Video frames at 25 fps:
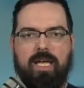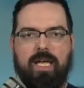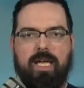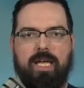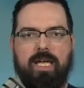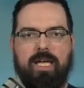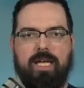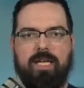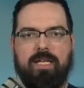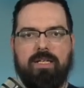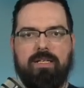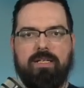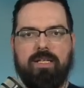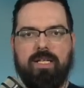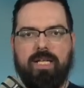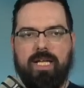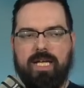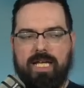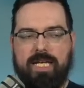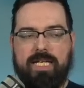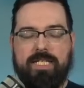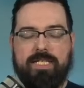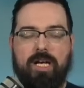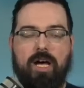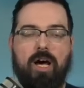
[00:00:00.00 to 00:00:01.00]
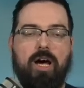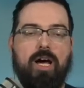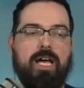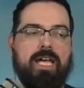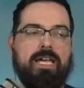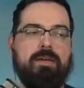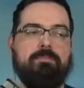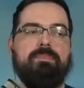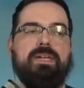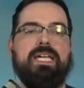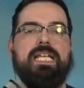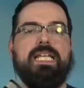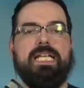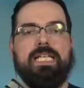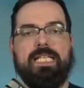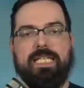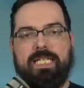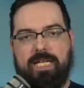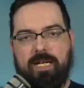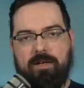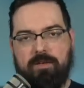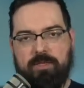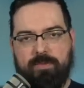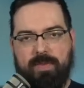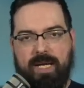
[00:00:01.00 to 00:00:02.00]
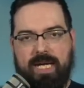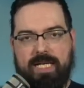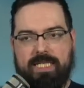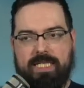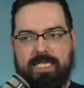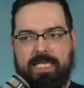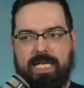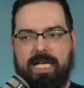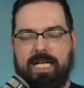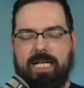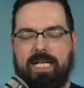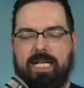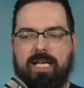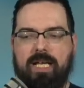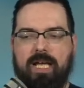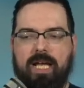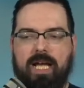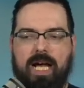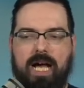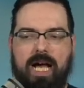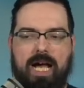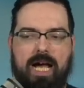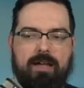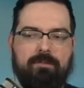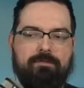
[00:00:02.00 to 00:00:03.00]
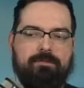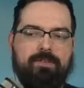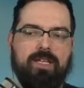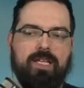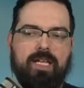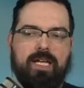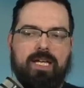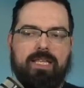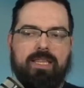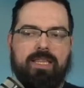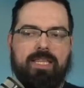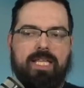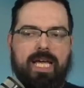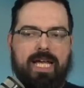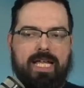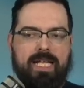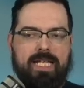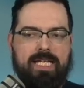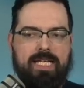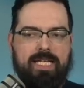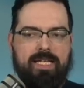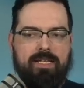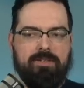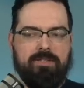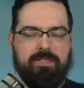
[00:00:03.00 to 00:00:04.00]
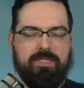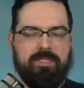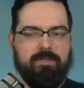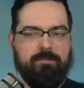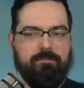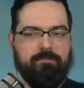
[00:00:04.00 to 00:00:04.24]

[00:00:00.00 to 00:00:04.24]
And it immediately goes back to that. I feel like that is